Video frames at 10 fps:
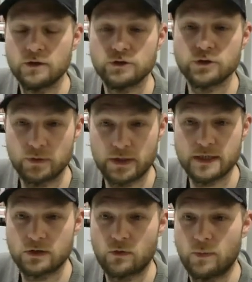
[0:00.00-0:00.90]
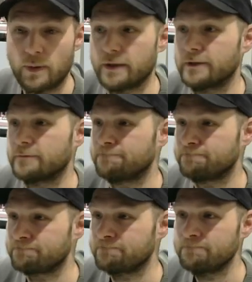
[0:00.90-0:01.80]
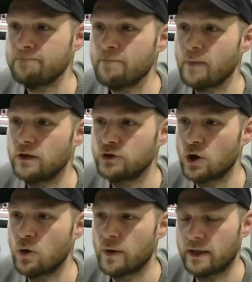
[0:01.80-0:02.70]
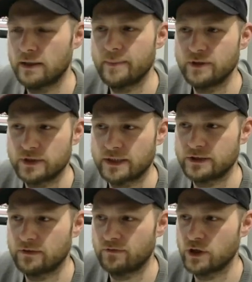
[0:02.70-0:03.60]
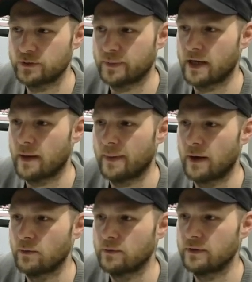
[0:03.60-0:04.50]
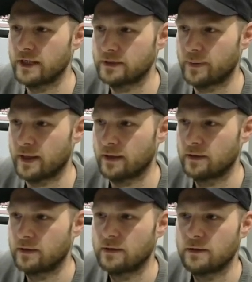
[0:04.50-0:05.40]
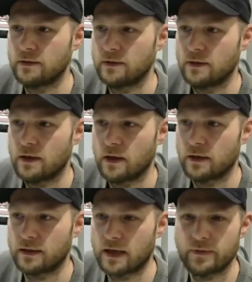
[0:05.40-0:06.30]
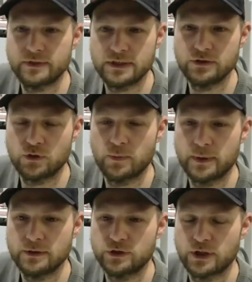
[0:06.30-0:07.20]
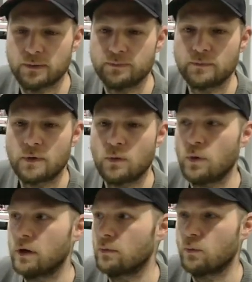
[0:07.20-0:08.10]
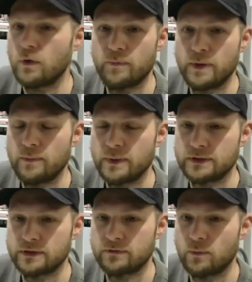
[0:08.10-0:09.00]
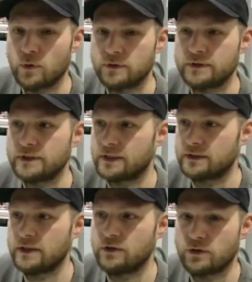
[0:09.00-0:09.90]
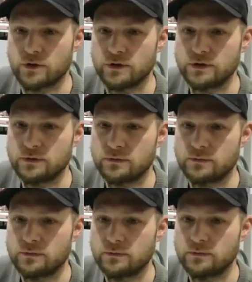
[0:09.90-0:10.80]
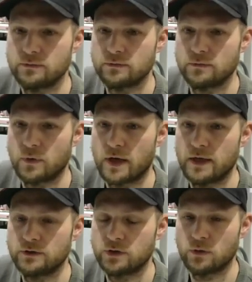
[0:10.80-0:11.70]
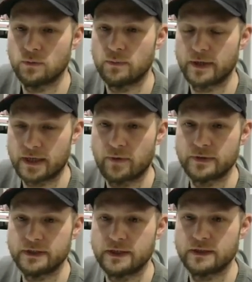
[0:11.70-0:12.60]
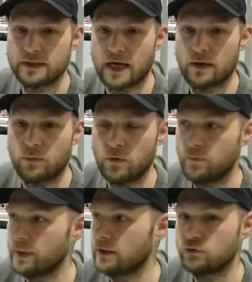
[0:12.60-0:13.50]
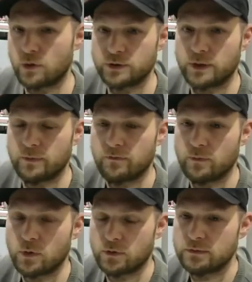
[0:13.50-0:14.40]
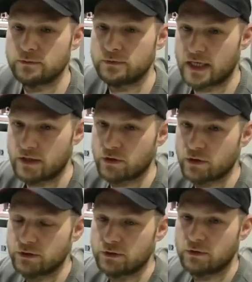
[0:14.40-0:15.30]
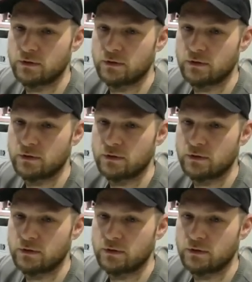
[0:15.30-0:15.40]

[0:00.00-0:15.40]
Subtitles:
So here's how I replied. So let me just answer the first bit about this bit. Guarantees don't mean shit. Well, we've been in business for more than 16 years. Okay, so my guarantee is that. We've been drop shipping for more than 10 years.